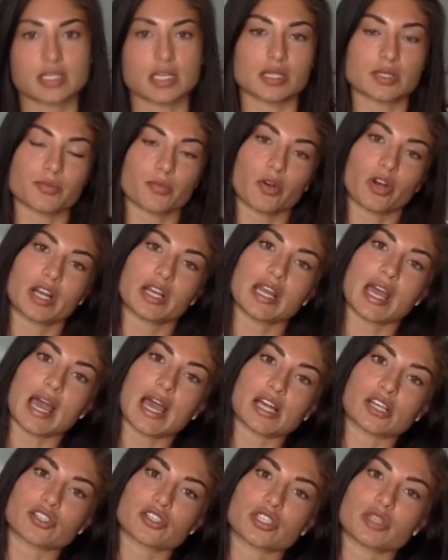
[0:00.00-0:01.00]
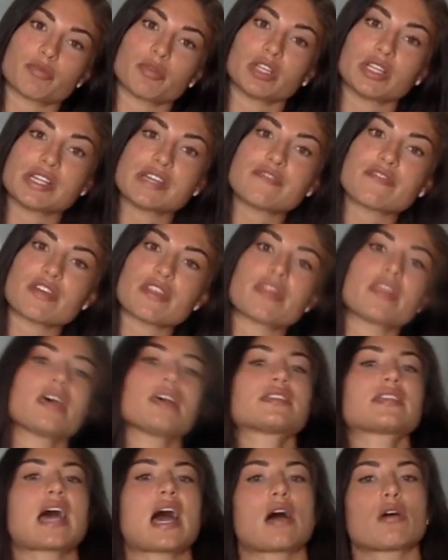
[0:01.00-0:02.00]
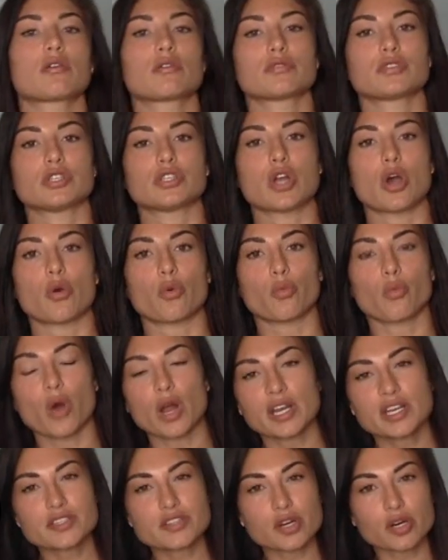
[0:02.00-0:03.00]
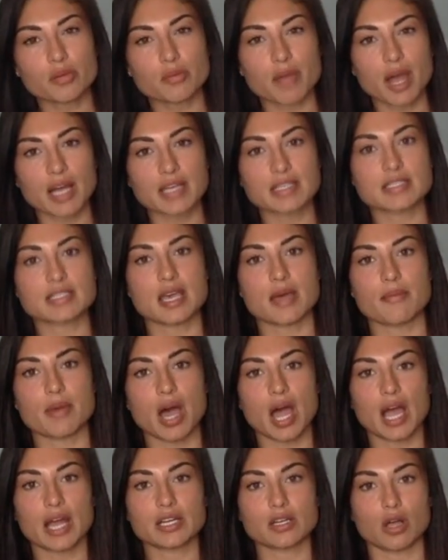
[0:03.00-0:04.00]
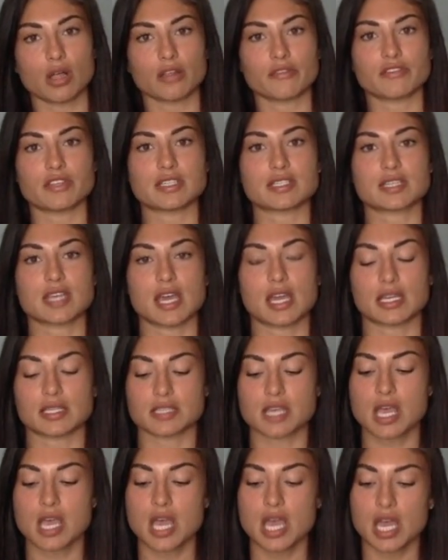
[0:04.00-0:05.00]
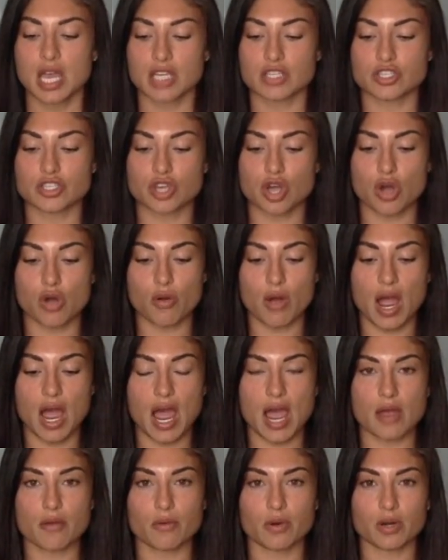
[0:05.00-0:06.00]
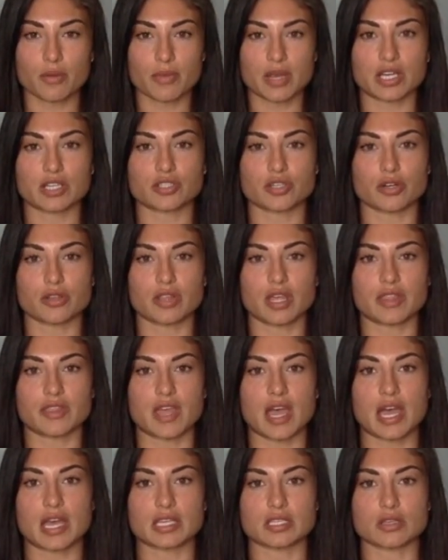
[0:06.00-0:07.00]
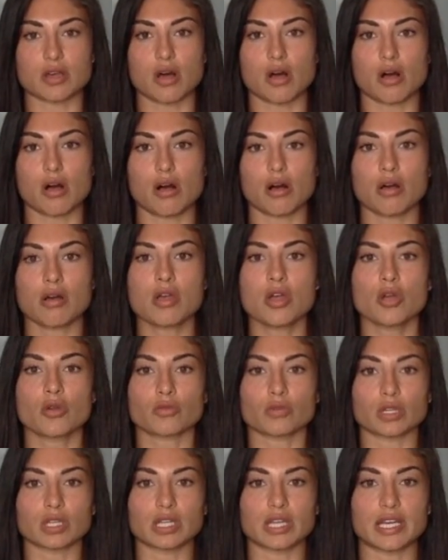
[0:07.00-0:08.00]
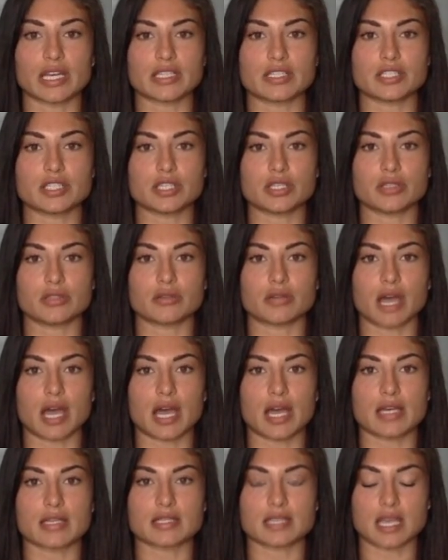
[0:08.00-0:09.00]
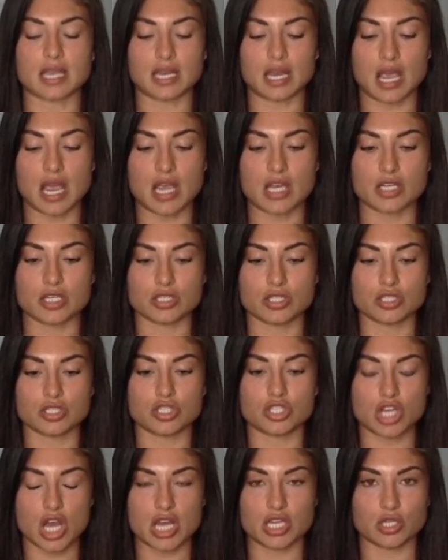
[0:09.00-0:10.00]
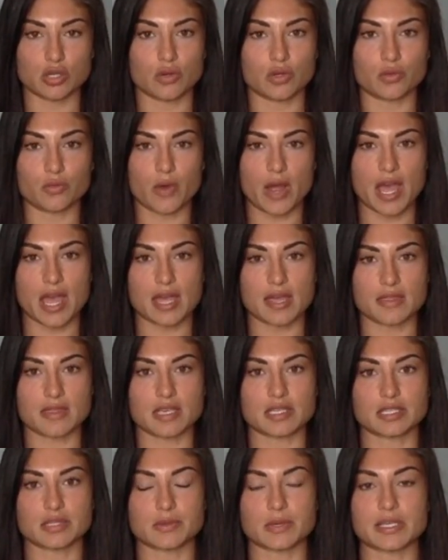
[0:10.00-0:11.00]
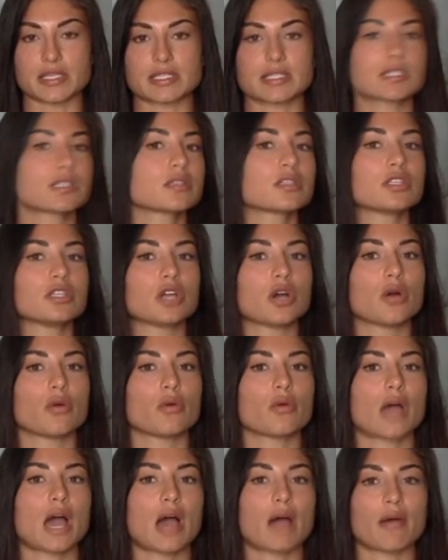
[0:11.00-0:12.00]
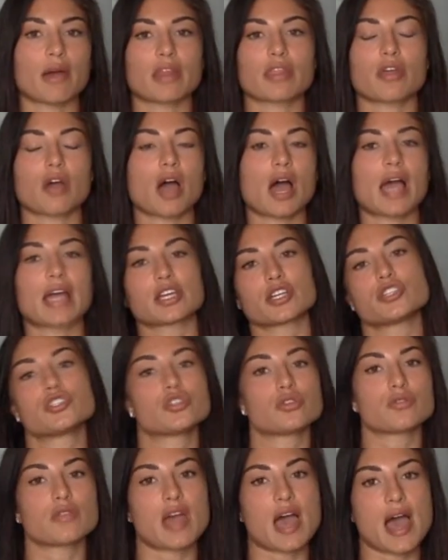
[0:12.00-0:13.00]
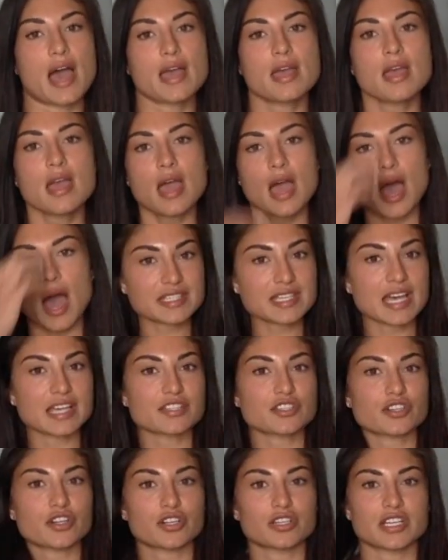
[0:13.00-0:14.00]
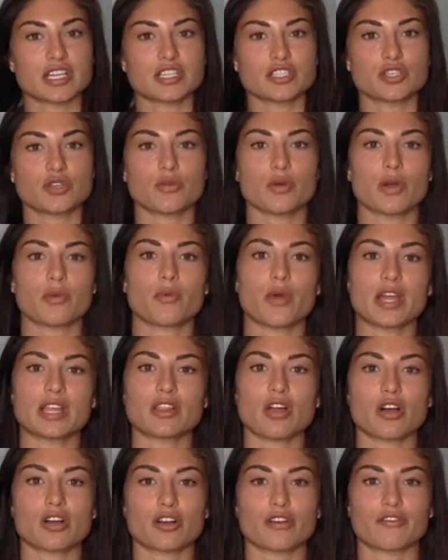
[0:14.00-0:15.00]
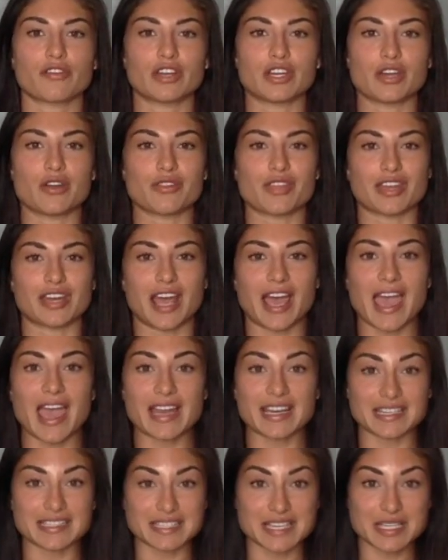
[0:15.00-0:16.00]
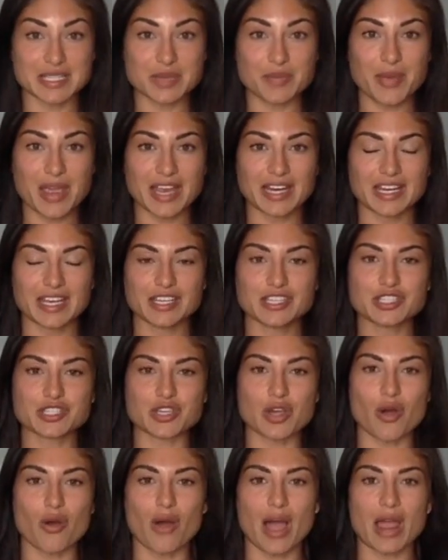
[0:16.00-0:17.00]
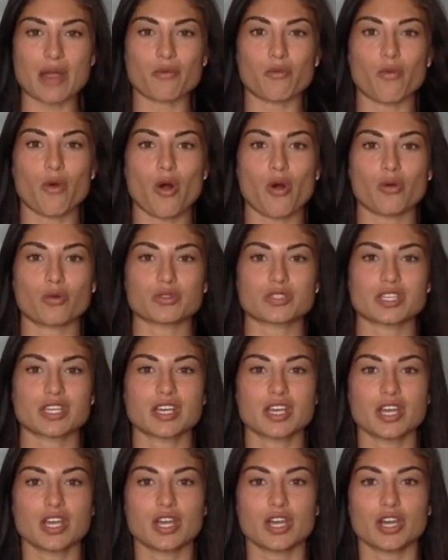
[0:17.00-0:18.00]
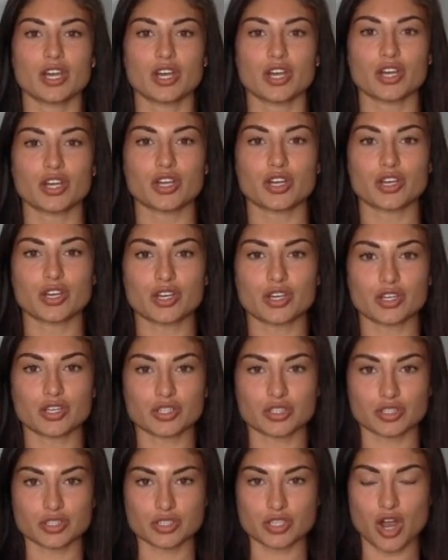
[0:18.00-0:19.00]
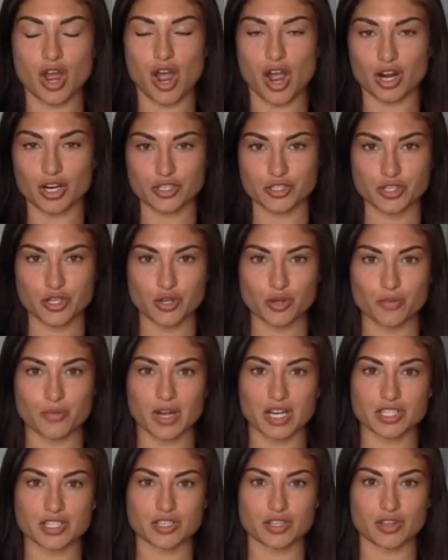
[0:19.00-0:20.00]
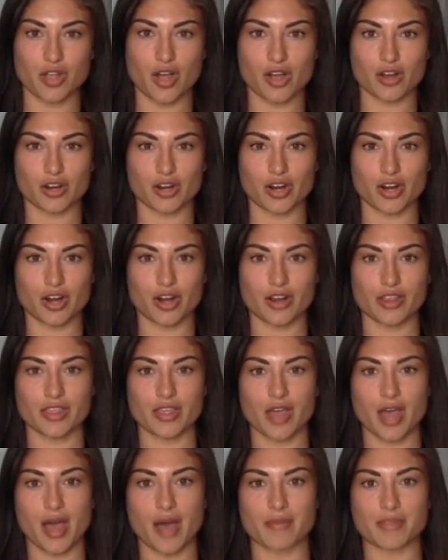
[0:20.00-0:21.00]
Does Miranda actually believe in this? How, what is her mindset behind all of these things? And so I want to make sure that that is all relayed to you guys in a genuine way, and this was, how I thought I could do that. This has turned into a way longer video than I had anticipated, so I won't talk too much longer.